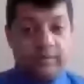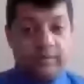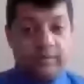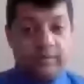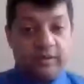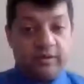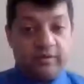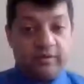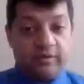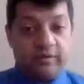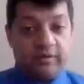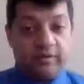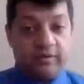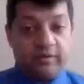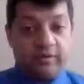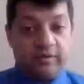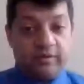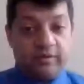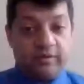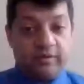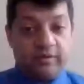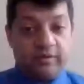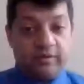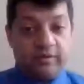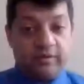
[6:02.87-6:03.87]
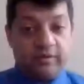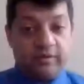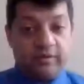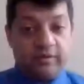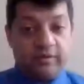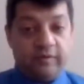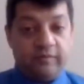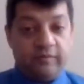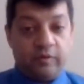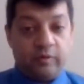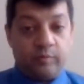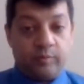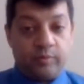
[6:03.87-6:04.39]
and client,
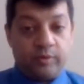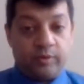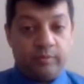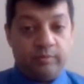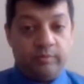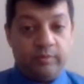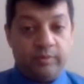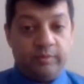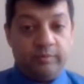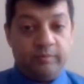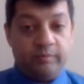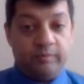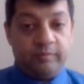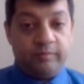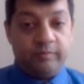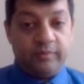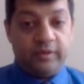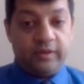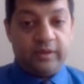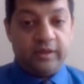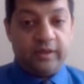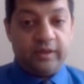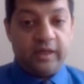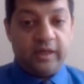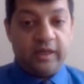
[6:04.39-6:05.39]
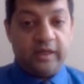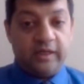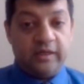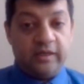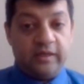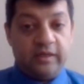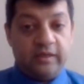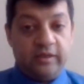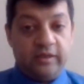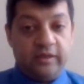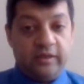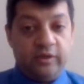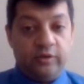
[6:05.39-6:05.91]
they've got a problem,
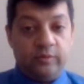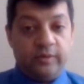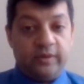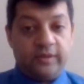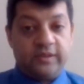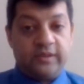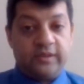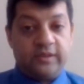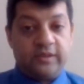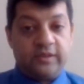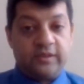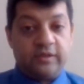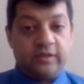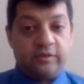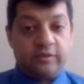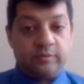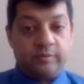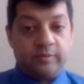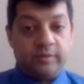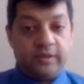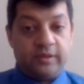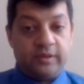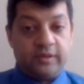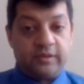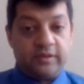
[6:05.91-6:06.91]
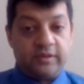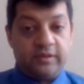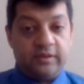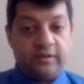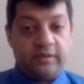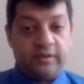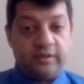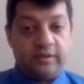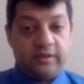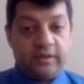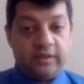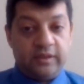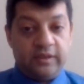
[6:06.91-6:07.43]
and you as a
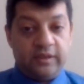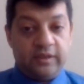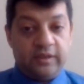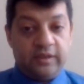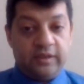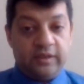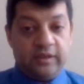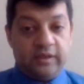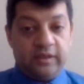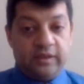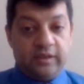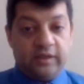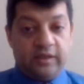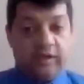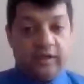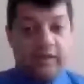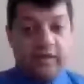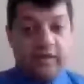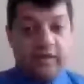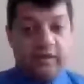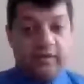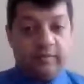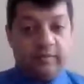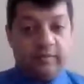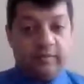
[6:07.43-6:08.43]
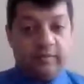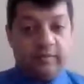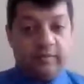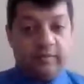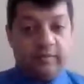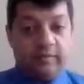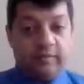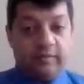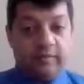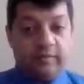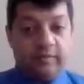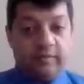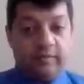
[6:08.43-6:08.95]
salesperson
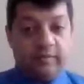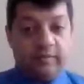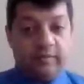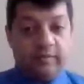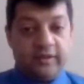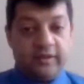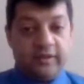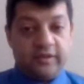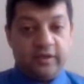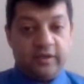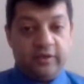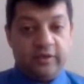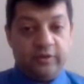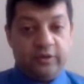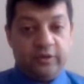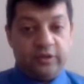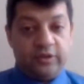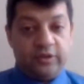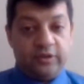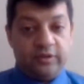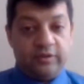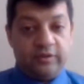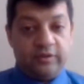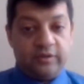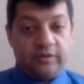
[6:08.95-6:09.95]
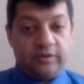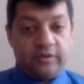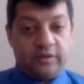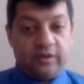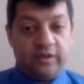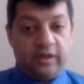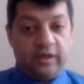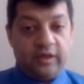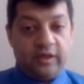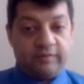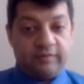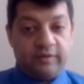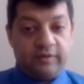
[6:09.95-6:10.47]
have to find the solution. So
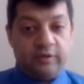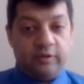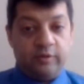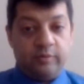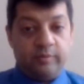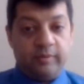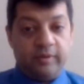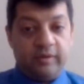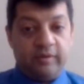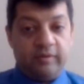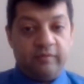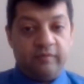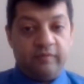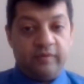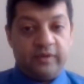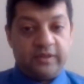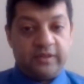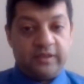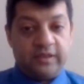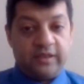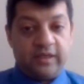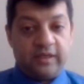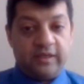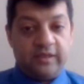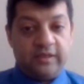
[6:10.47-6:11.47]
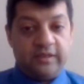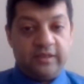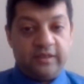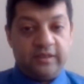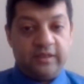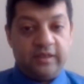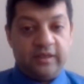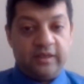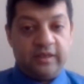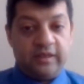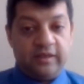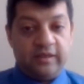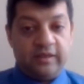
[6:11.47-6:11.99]
you have to do a bit of
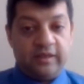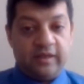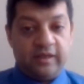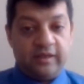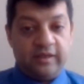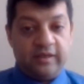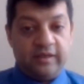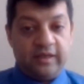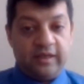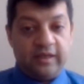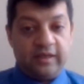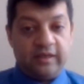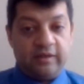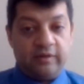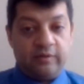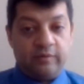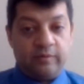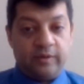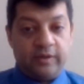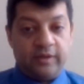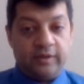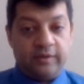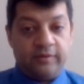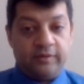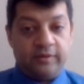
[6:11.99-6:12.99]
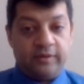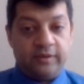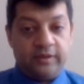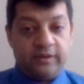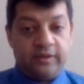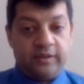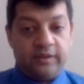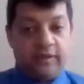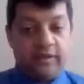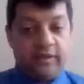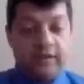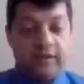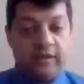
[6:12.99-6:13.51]
investigating and digging around.
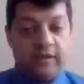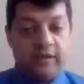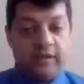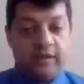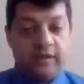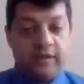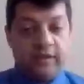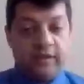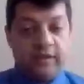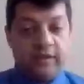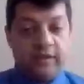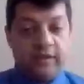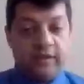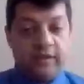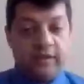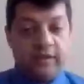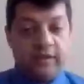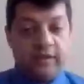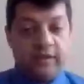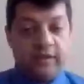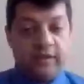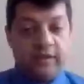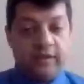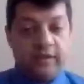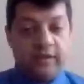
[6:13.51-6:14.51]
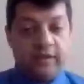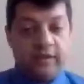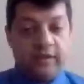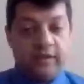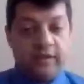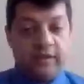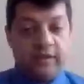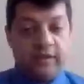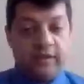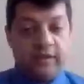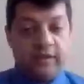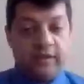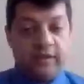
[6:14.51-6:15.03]
What I
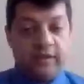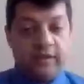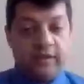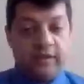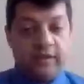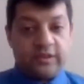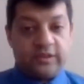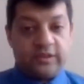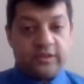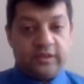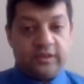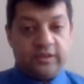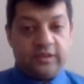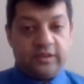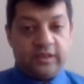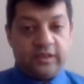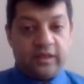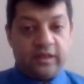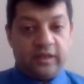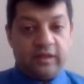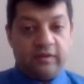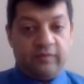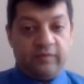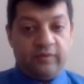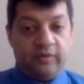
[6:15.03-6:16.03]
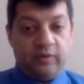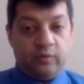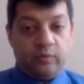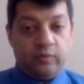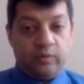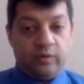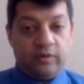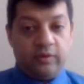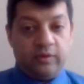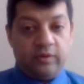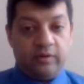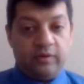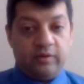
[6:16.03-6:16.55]
will suggest is that if you
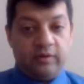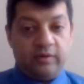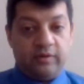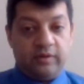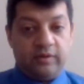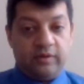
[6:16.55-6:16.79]
are